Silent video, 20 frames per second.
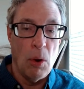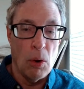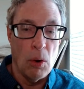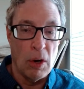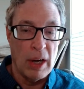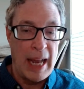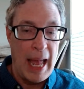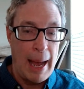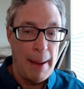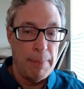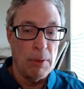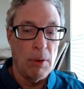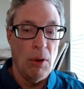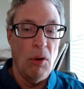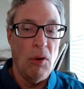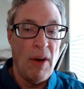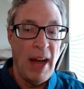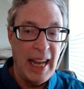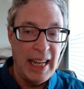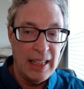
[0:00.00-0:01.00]
or
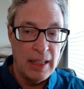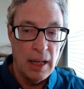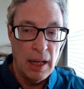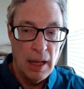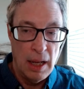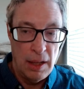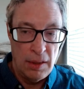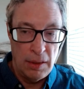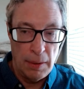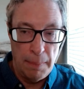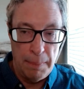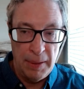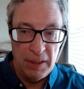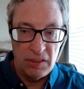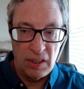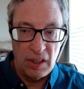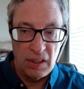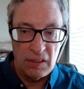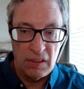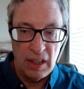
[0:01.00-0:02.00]
capital light the
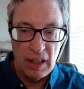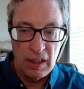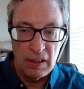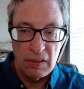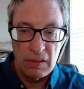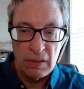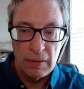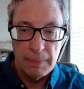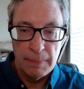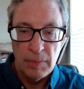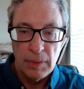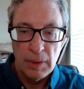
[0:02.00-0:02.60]
business is.